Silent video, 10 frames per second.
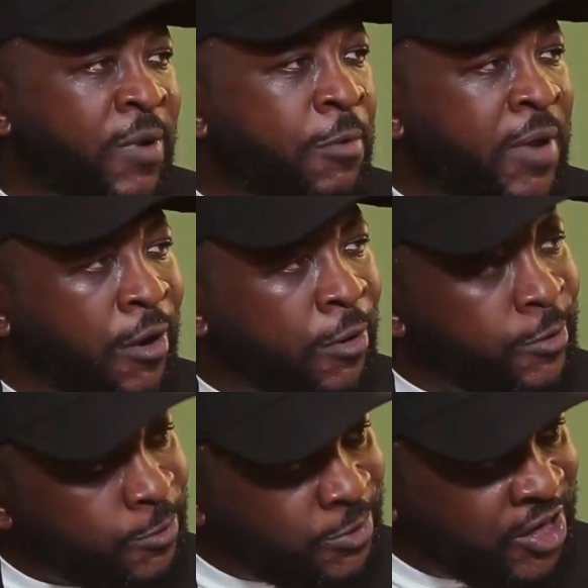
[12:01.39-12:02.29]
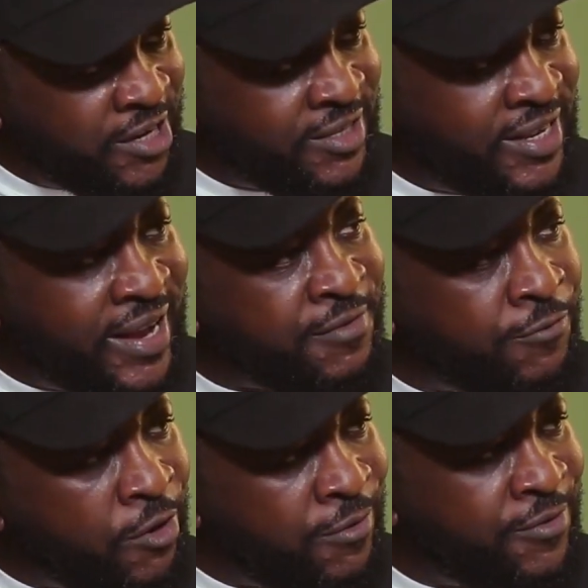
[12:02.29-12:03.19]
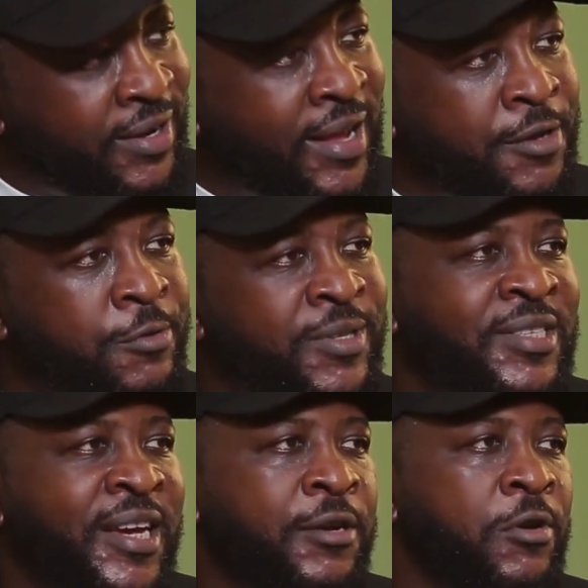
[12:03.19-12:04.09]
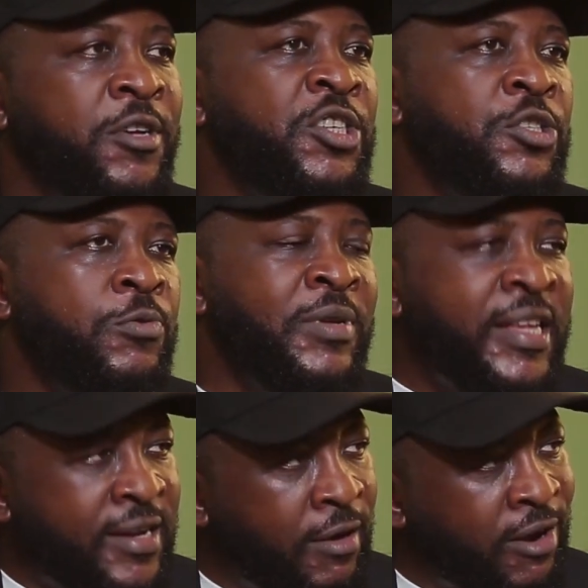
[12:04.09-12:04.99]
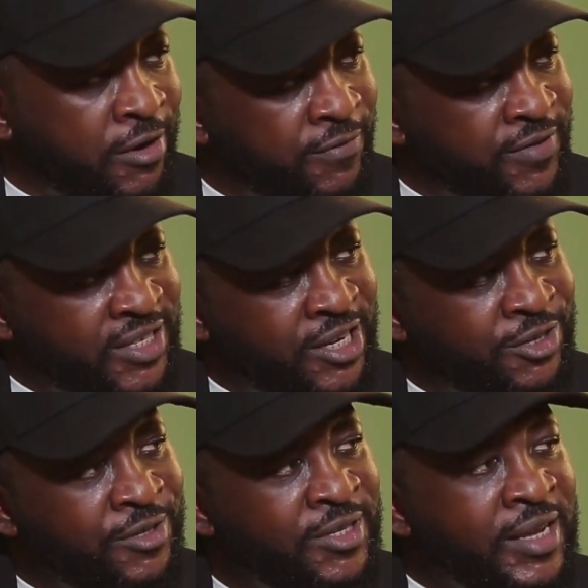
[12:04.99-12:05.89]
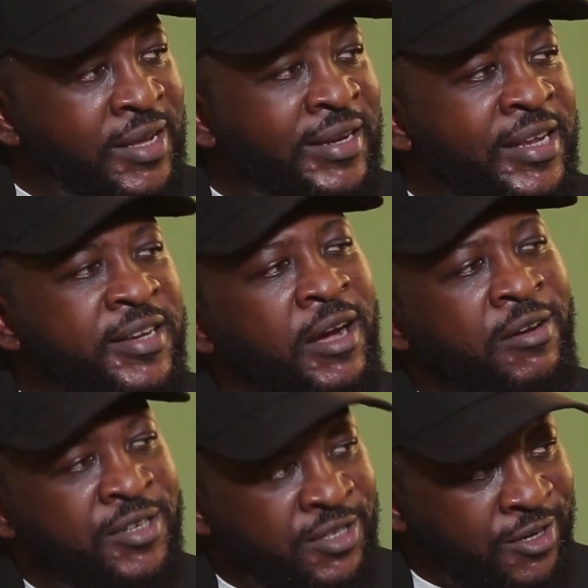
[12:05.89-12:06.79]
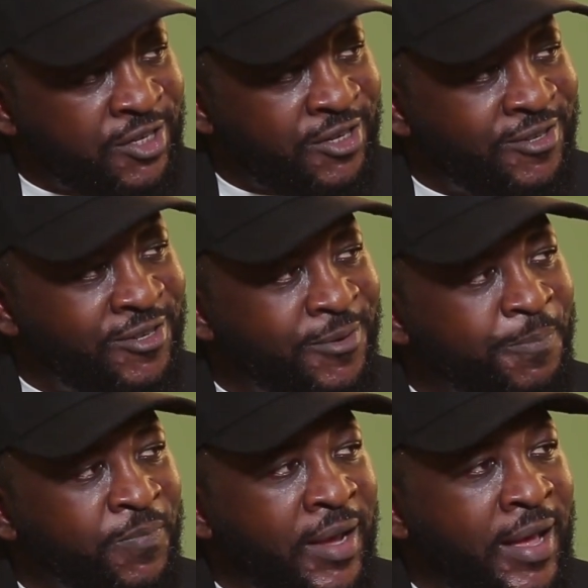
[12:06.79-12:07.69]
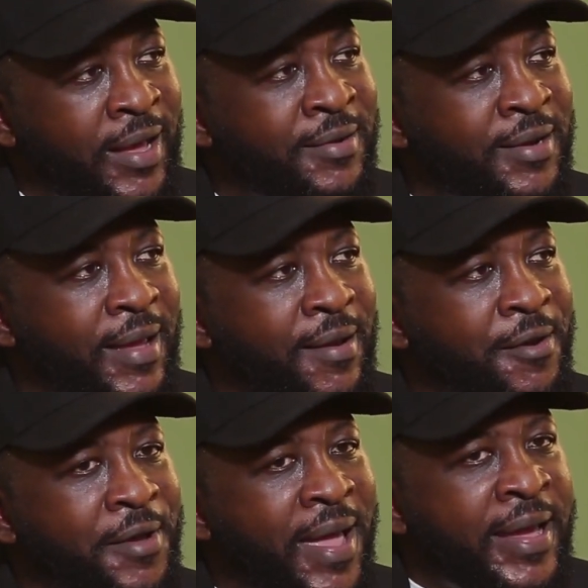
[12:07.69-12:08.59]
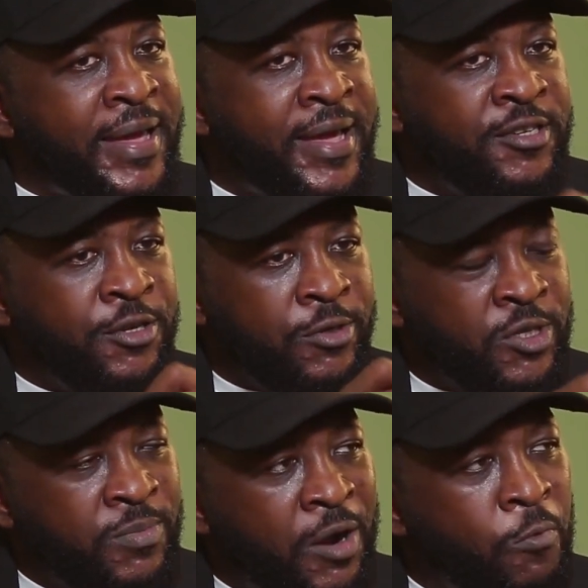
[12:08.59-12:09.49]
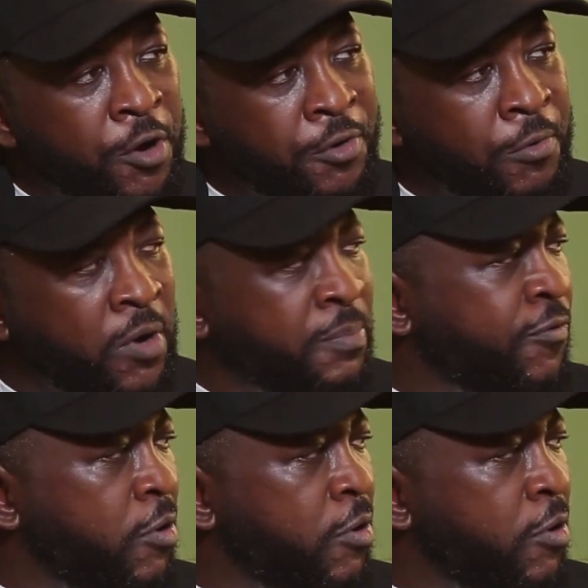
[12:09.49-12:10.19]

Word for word: where we are also changing and evolving and using technology to lead our conversation, lead our discussions, and engage the consumer one on one